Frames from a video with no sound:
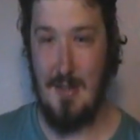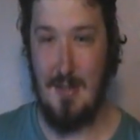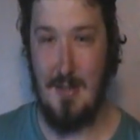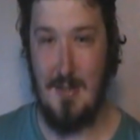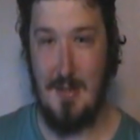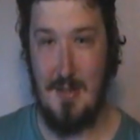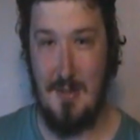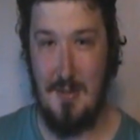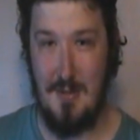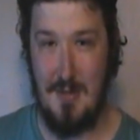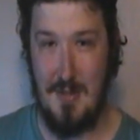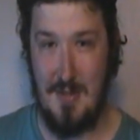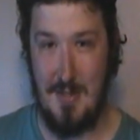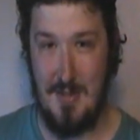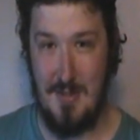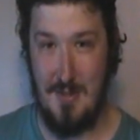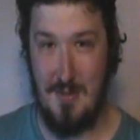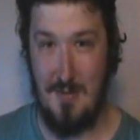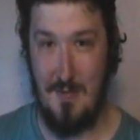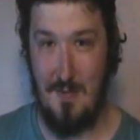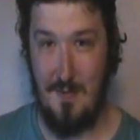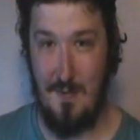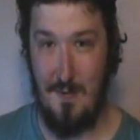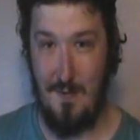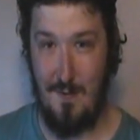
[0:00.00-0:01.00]
so it
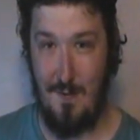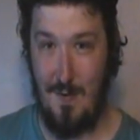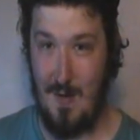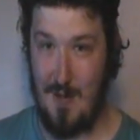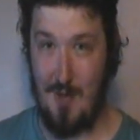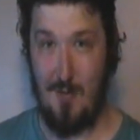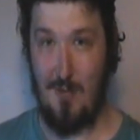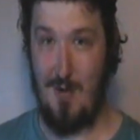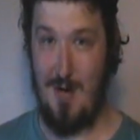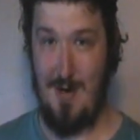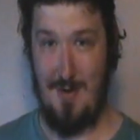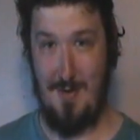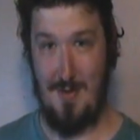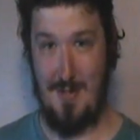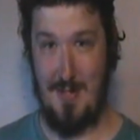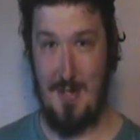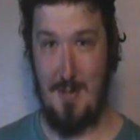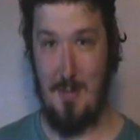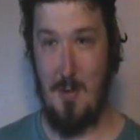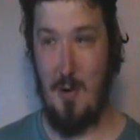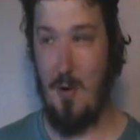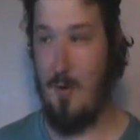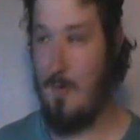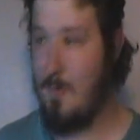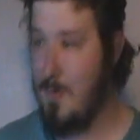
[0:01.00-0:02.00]
doesn't fuck around
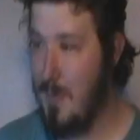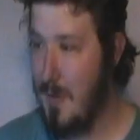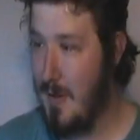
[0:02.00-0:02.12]
anymore.